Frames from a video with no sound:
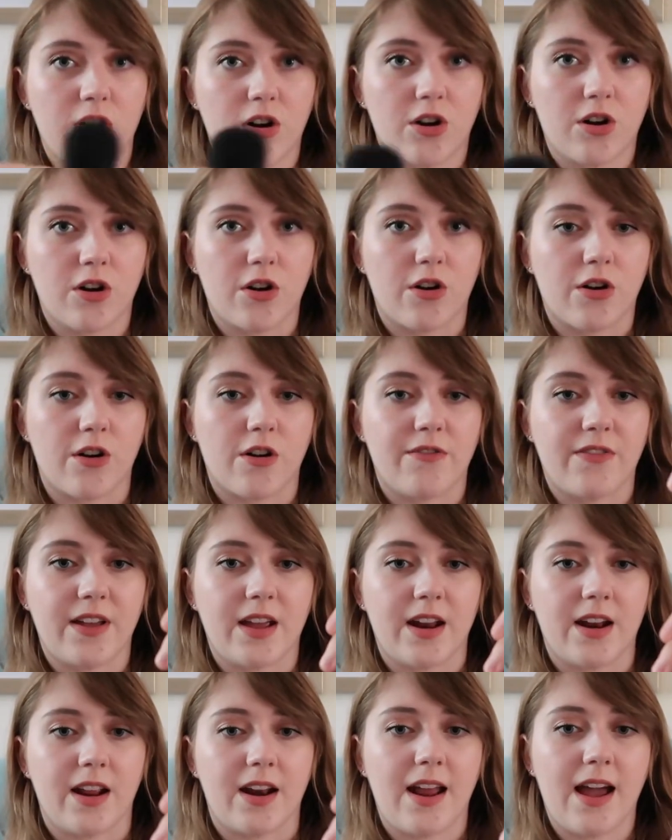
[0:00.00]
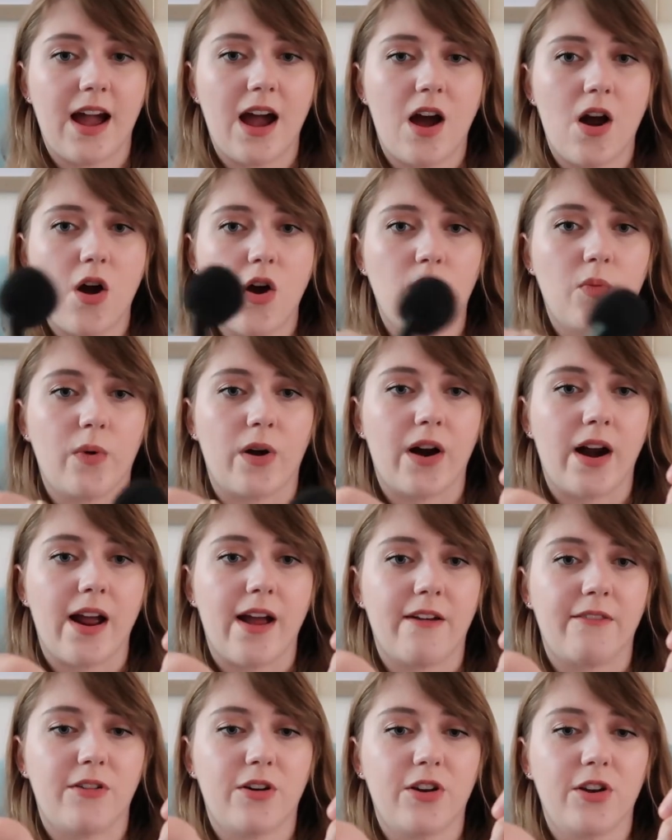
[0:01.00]
curve in and out
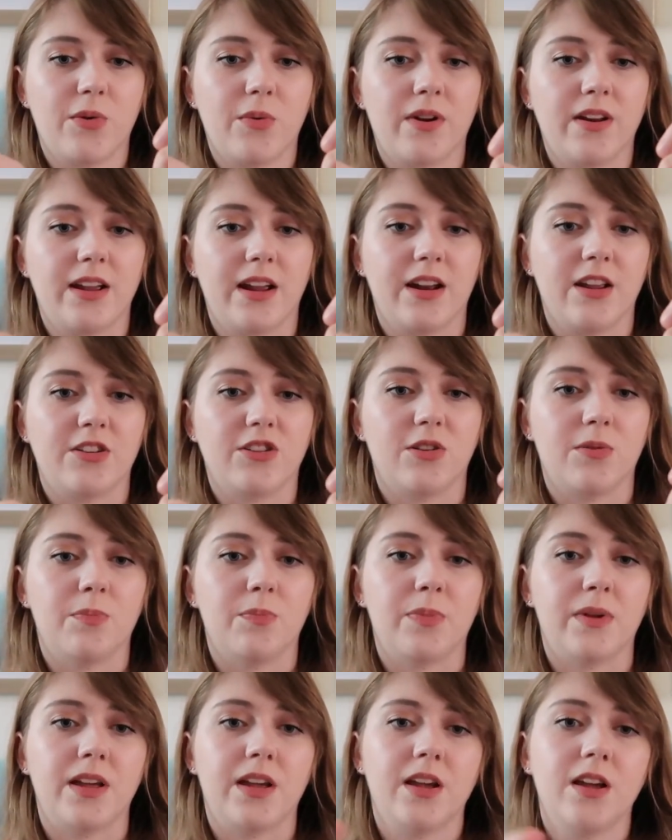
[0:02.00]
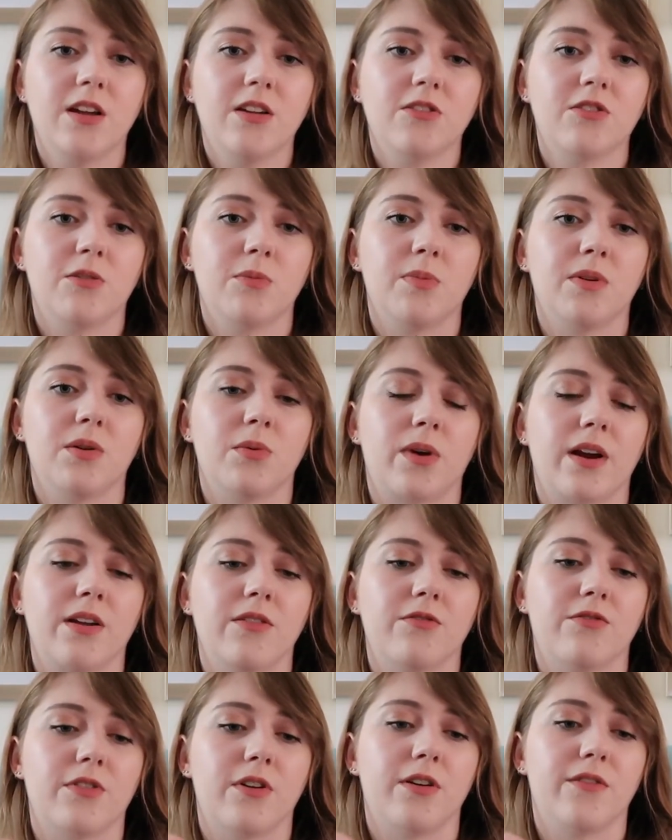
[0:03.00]
wherever you would need it to be right
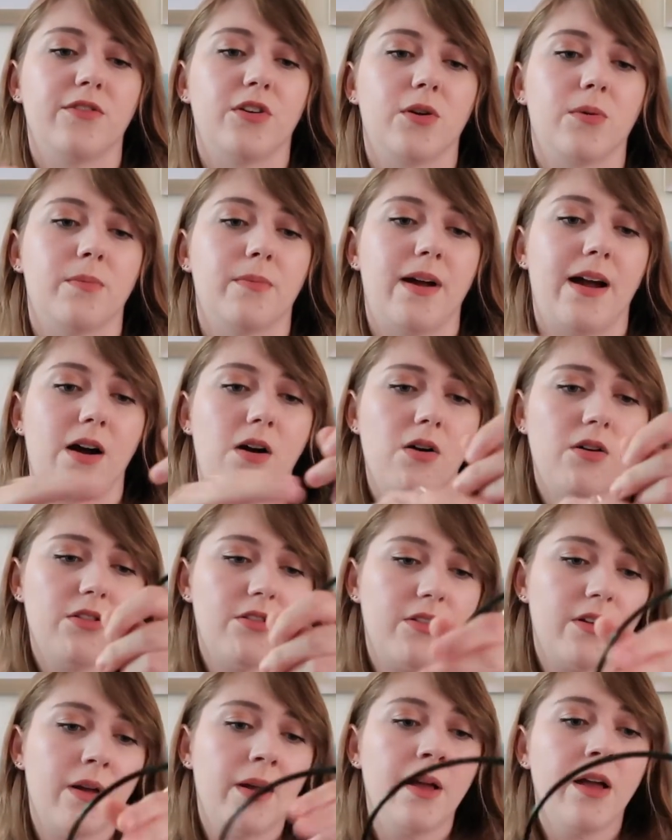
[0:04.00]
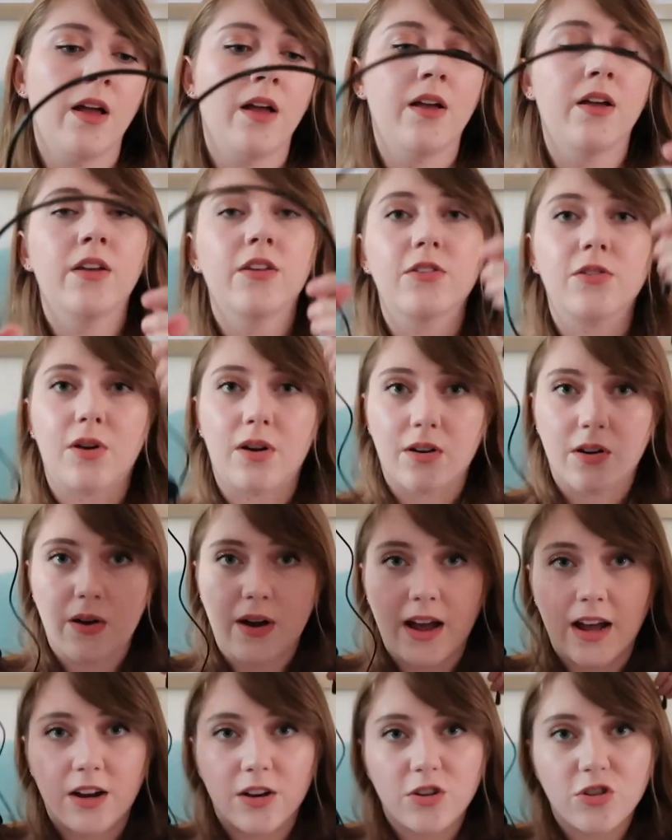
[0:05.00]
in front of your mouth. So I'll go
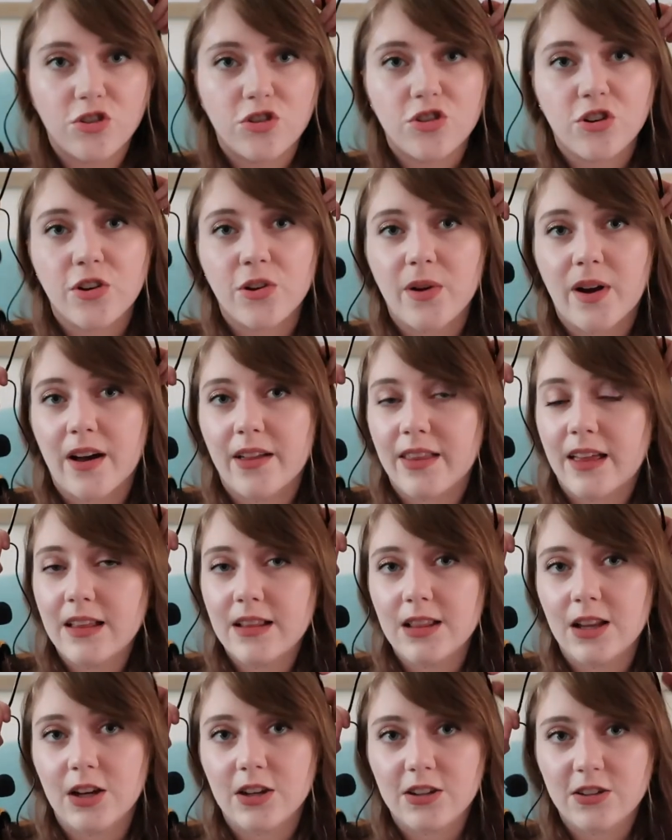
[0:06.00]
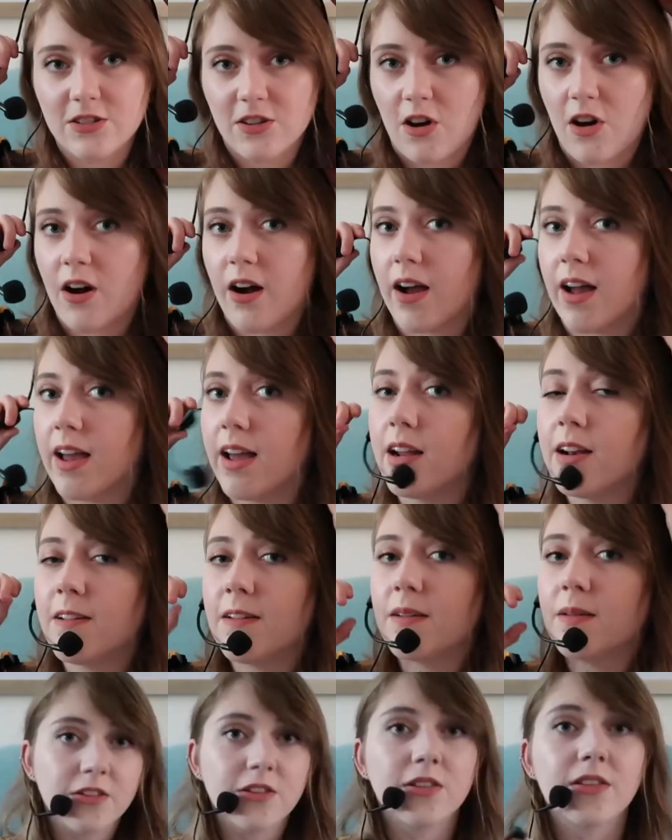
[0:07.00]
ahead and show you how that looks on.
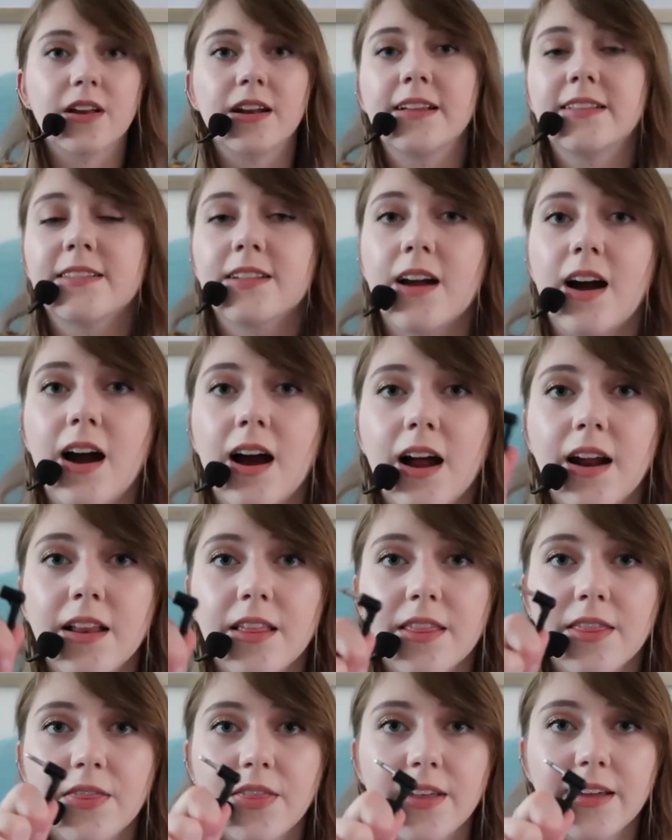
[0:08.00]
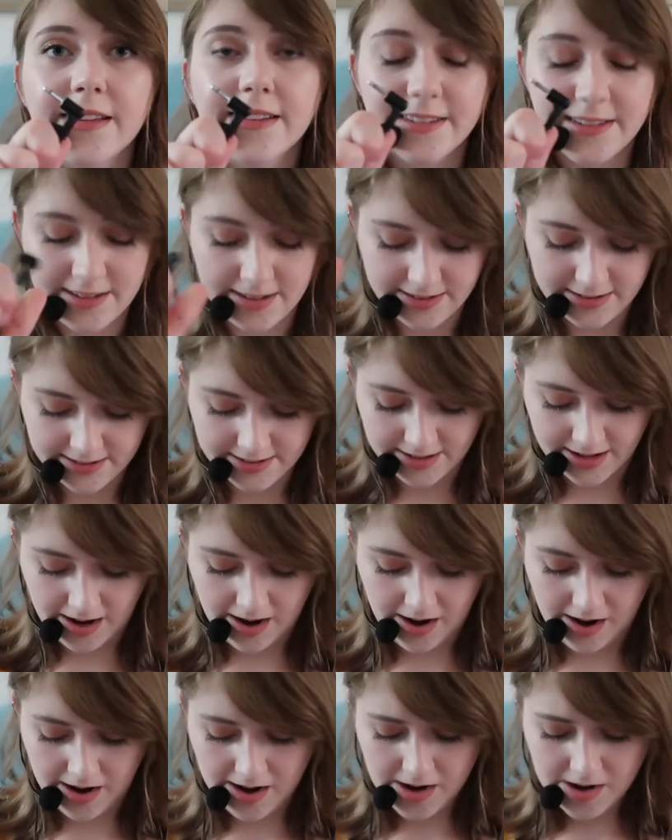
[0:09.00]
So then it's got this
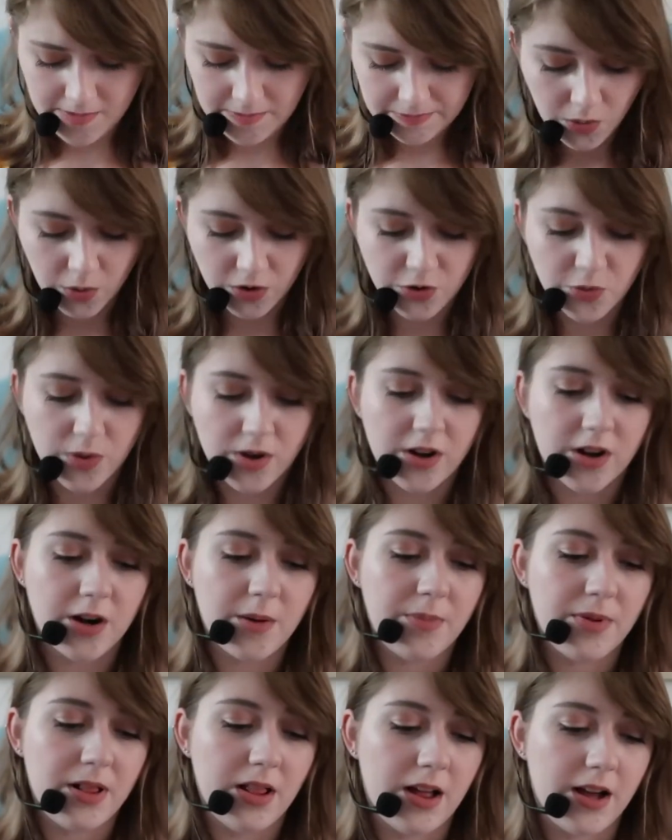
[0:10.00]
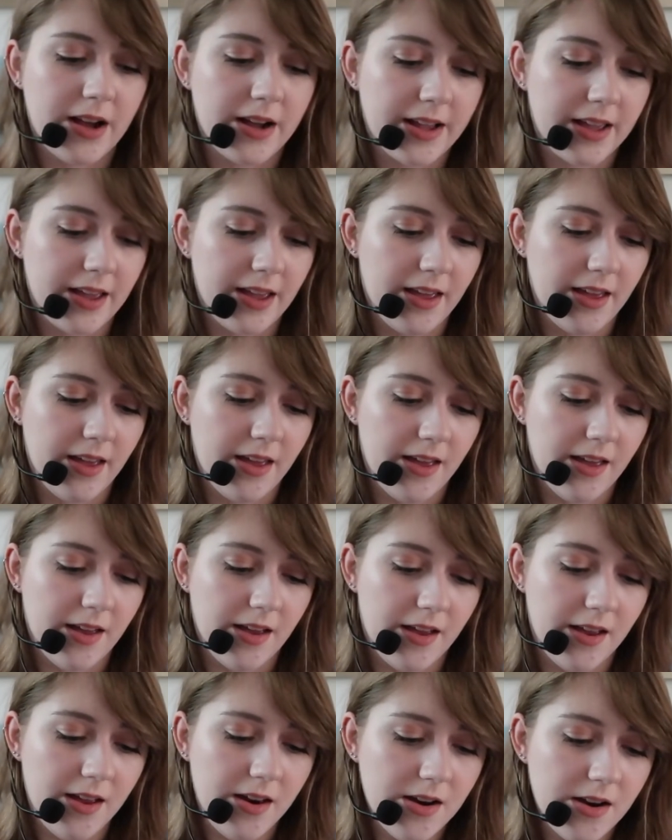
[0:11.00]
side, which we're gonna plug
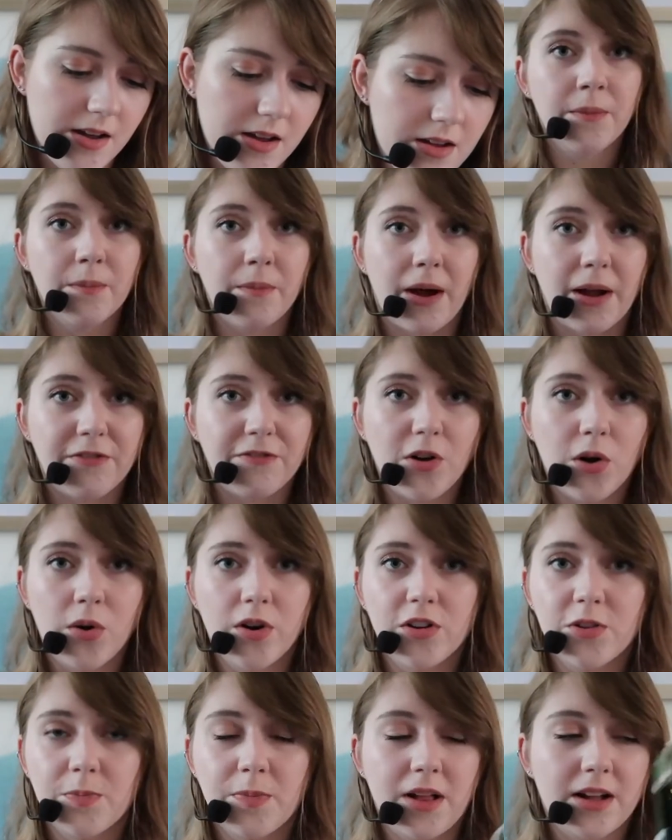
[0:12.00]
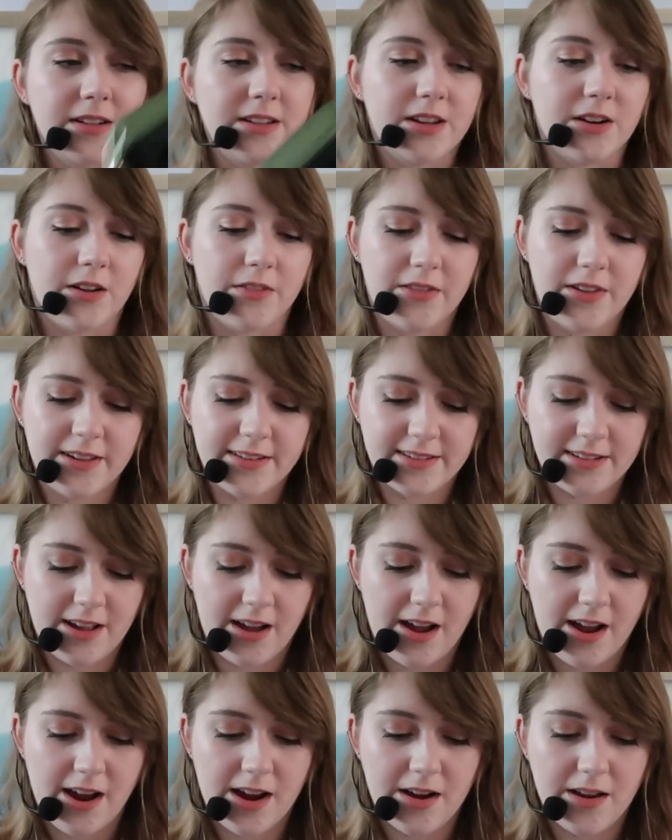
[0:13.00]
in. My phone is plugged in on this
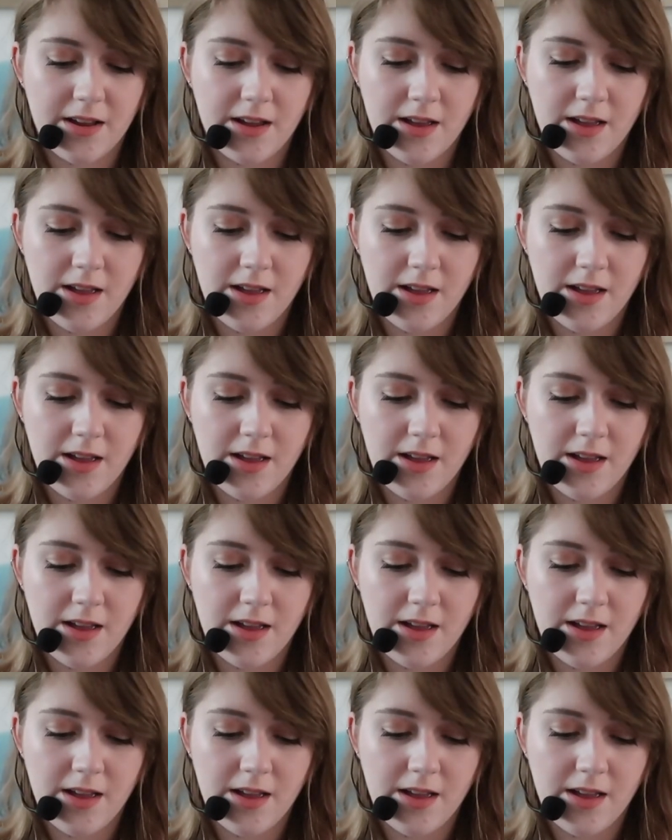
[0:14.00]
side,